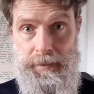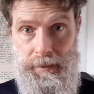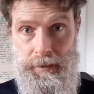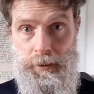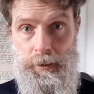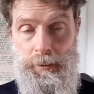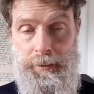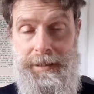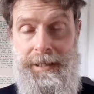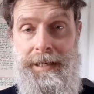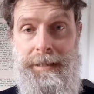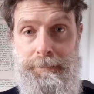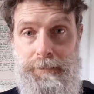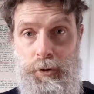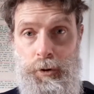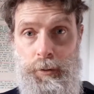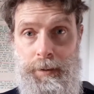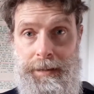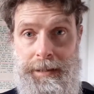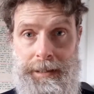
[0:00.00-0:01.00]
yeah. you know, keep
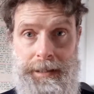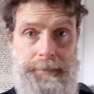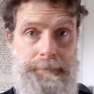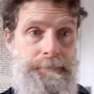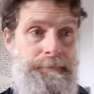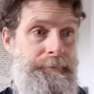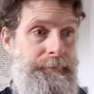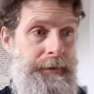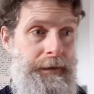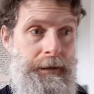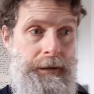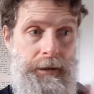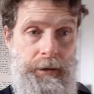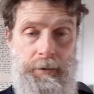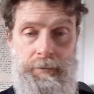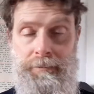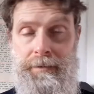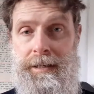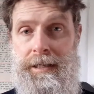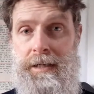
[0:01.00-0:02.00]
doing it. You
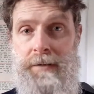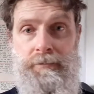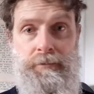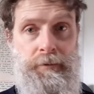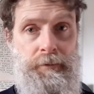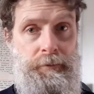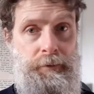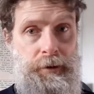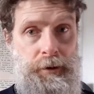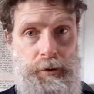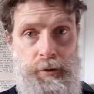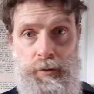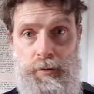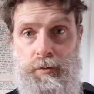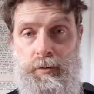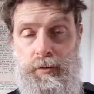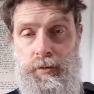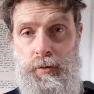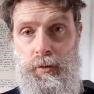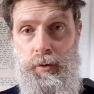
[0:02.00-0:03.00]
know, leave
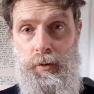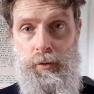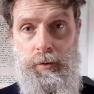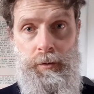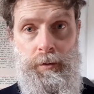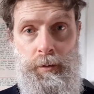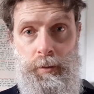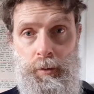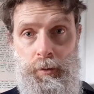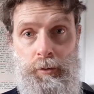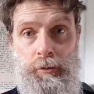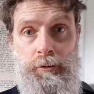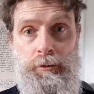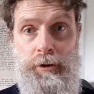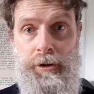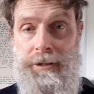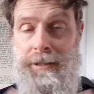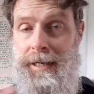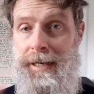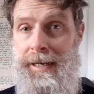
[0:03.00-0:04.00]
reviews or, or, or
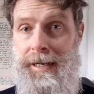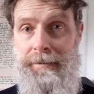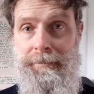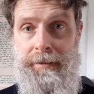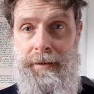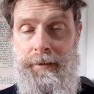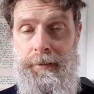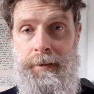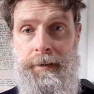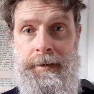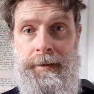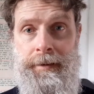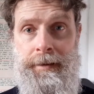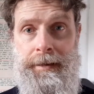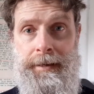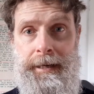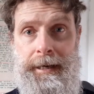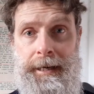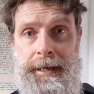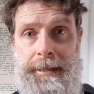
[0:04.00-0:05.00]
share it.
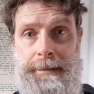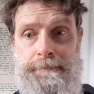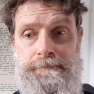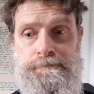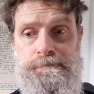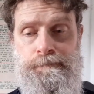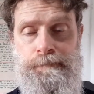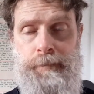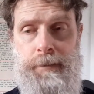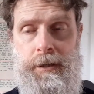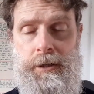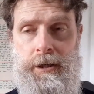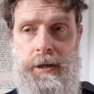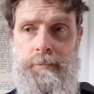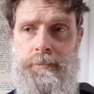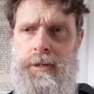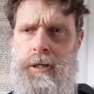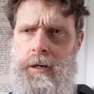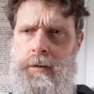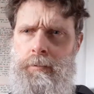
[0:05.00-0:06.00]
Um,
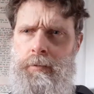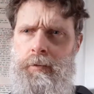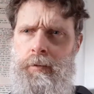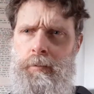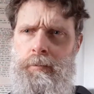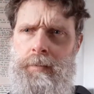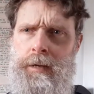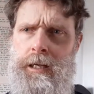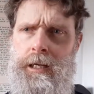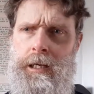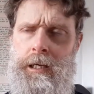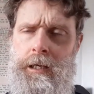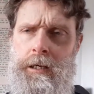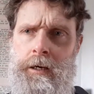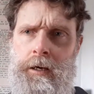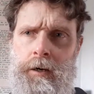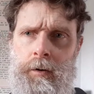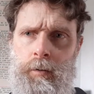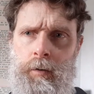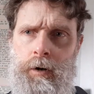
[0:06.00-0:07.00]
sometimes for me,
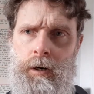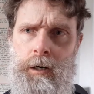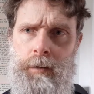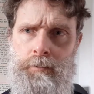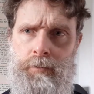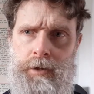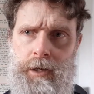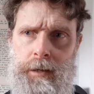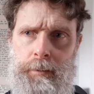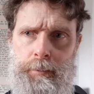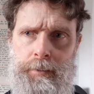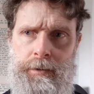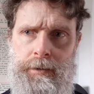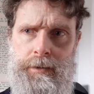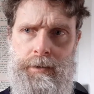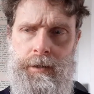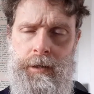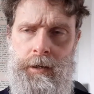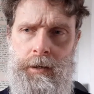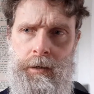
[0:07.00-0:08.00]
what comes up
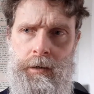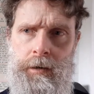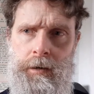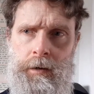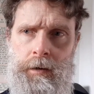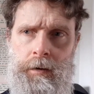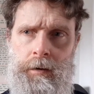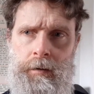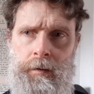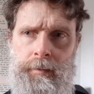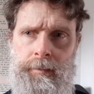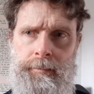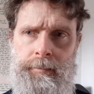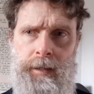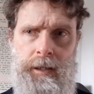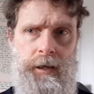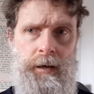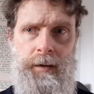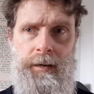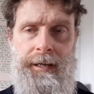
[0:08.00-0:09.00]
is,
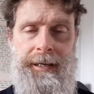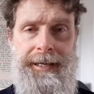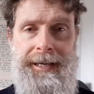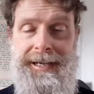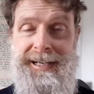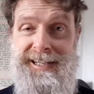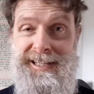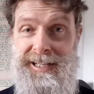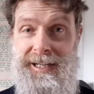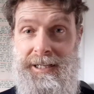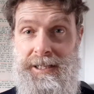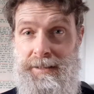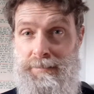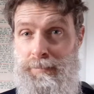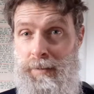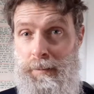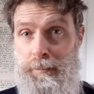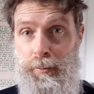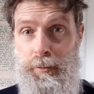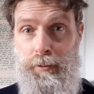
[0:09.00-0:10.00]
you know, and I guess that's
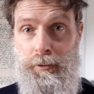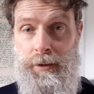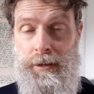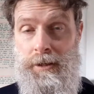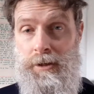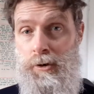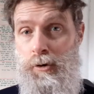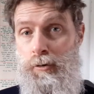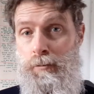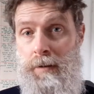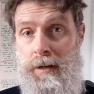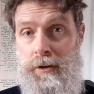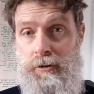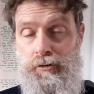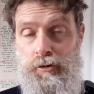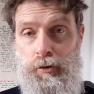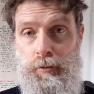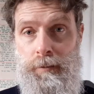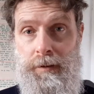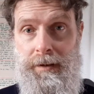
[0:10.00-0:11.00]
my boarding school, my
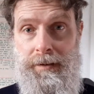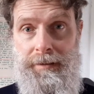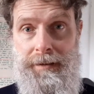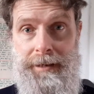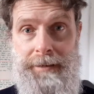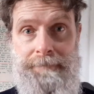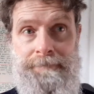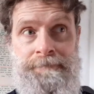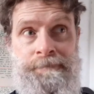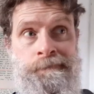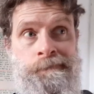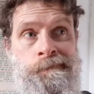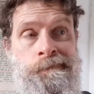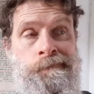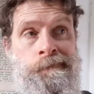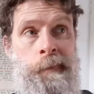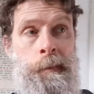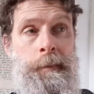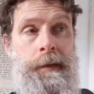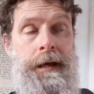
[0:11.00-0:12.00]
trauma thing
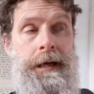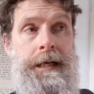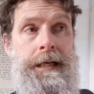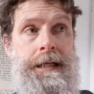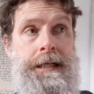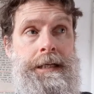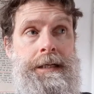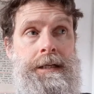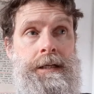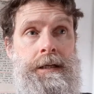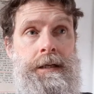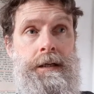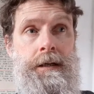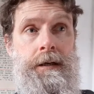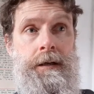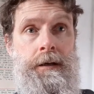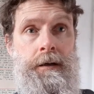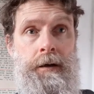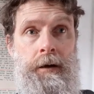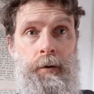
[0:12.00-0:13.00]
is,
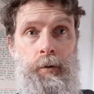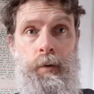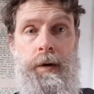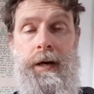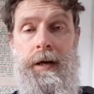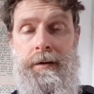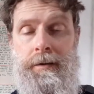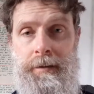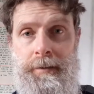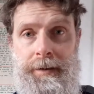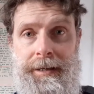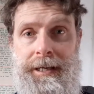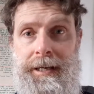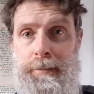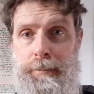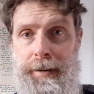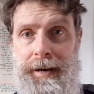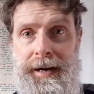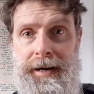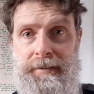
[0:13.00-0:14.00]
you know, when I don't hear
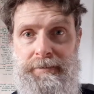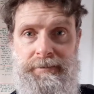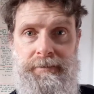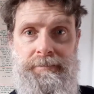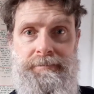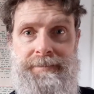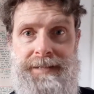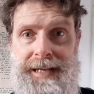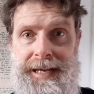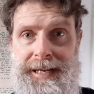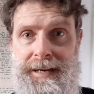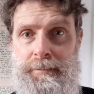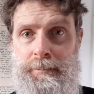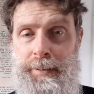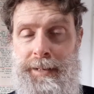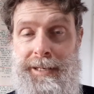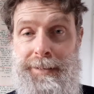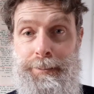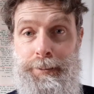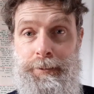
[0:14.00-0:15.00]
back from 10
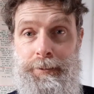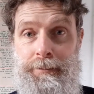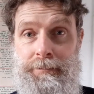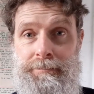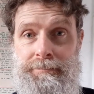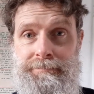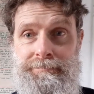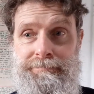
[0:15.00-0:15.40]
people,